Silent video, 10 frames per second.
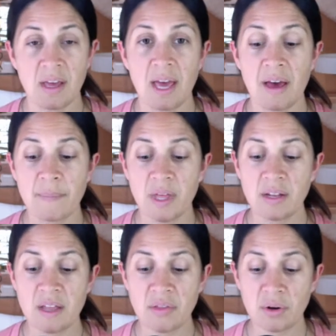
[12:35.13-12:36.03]
Um,
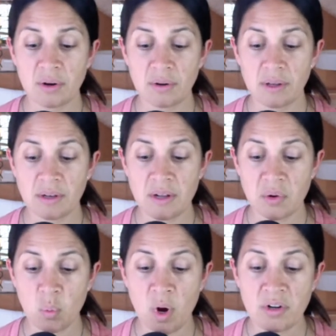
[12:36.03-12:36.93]
another
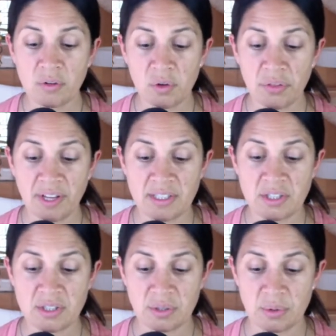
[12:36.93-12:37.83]
another wonderful thing
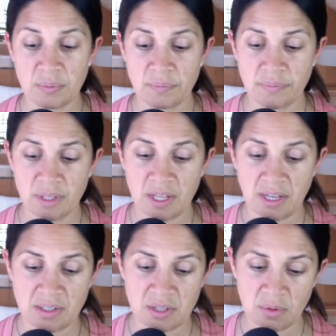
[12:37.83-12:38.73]
to do and
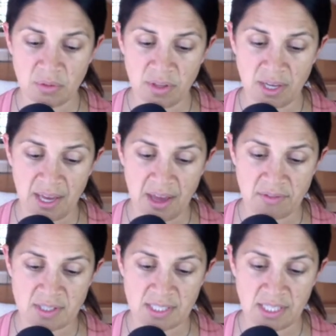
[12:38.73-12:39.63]
I don't think I
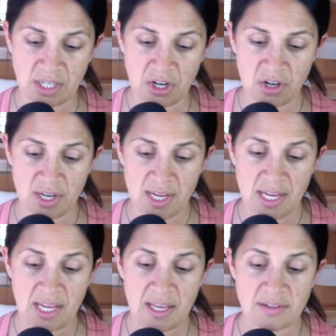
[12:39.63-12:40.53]
have this in here,
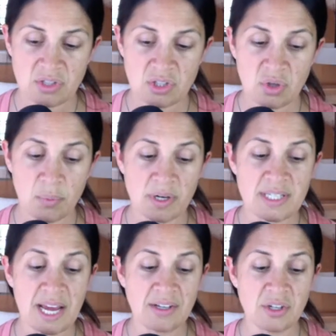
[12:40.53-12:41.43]
is to
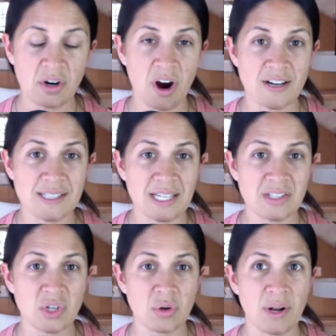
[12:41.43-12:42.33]
protect your car
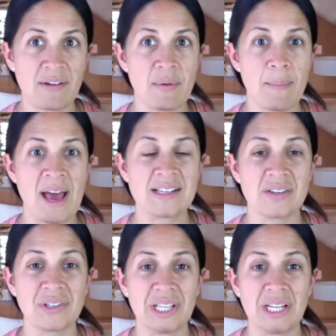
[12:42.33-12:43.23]
seat so you don't have a
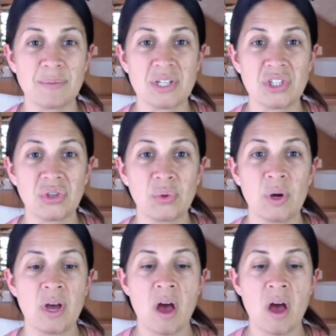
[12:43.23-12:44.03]
massive cleanup to do.